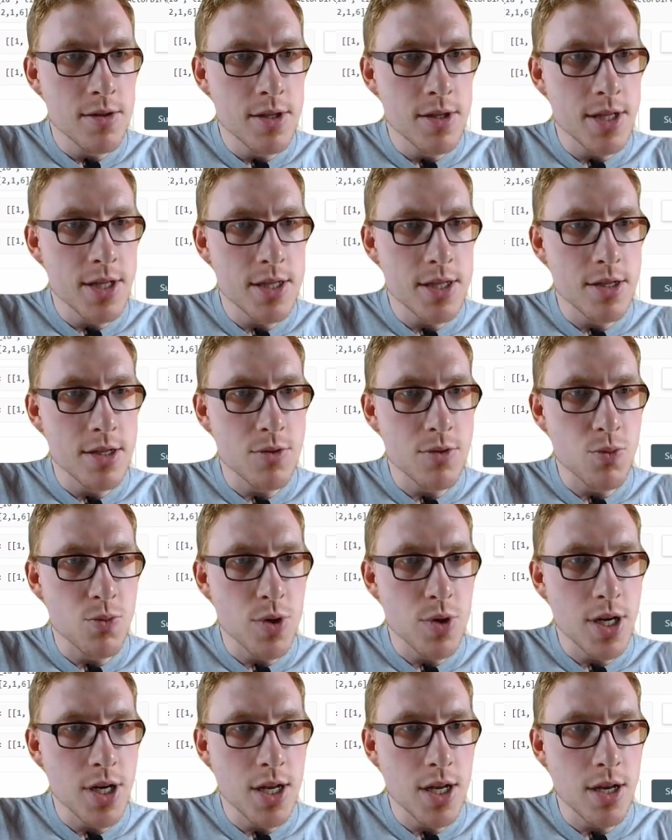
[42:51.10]
This is
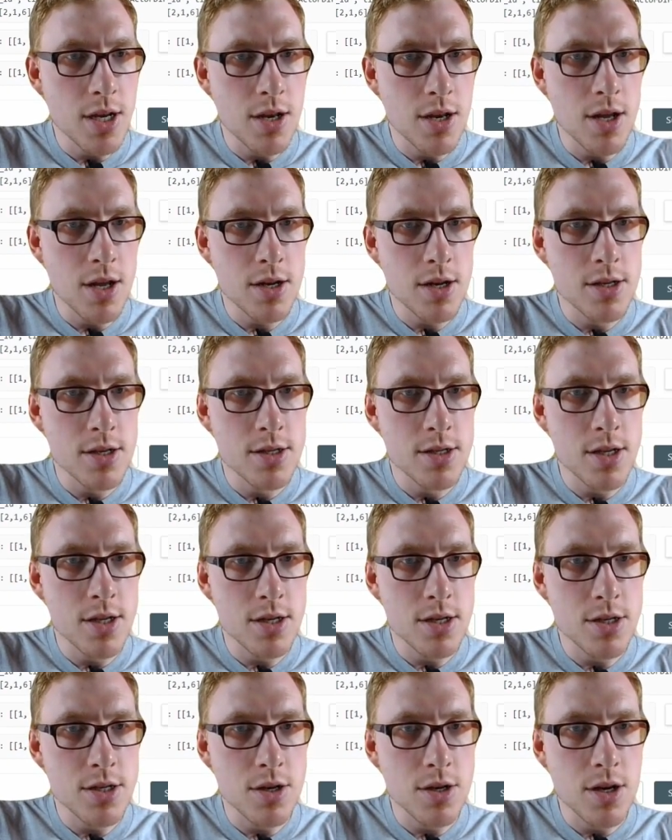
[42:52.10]
really not
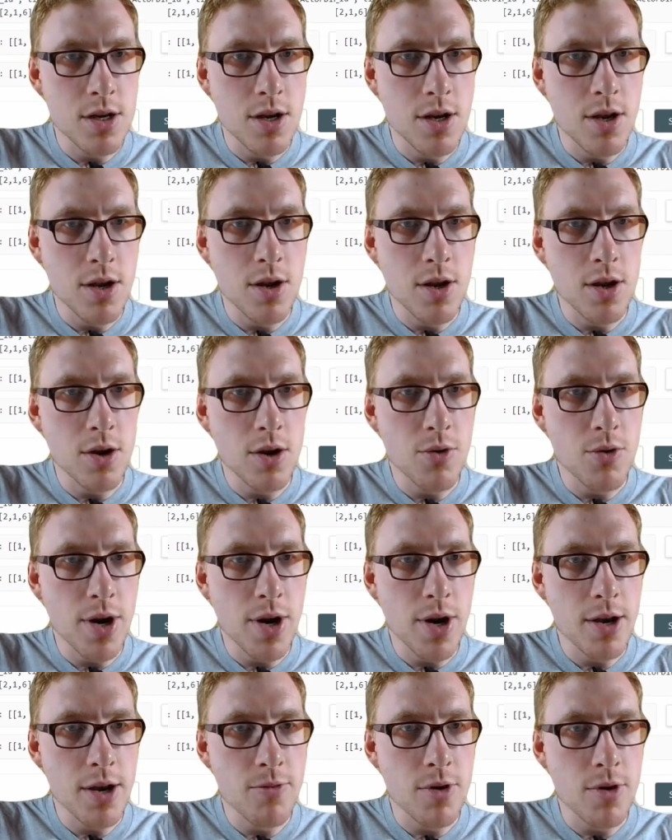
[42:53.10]
such a
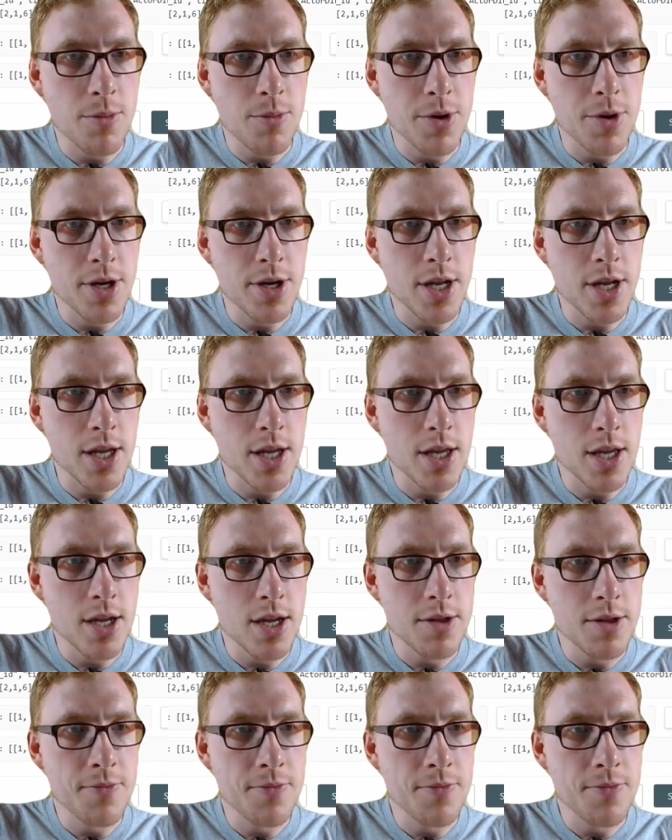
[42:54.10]
great formatting here.